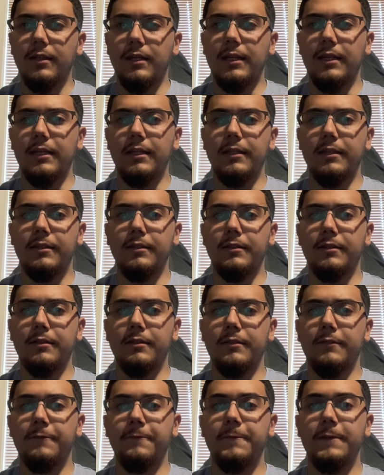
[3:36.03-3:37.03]
In
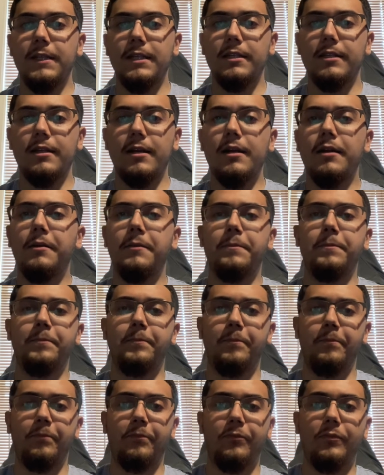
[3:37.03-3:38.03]
Vietnam,
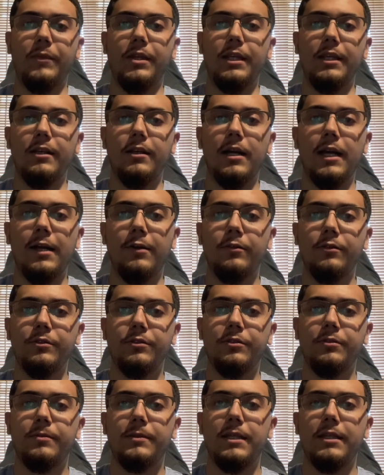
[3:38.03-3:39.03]
our
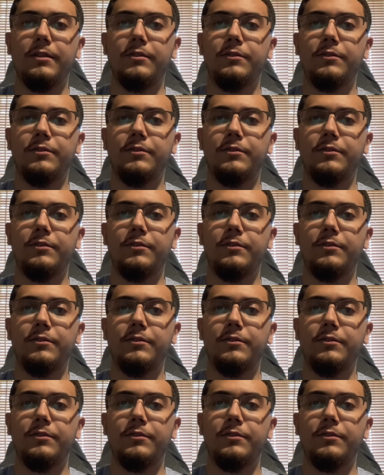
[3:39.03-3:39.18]
troops had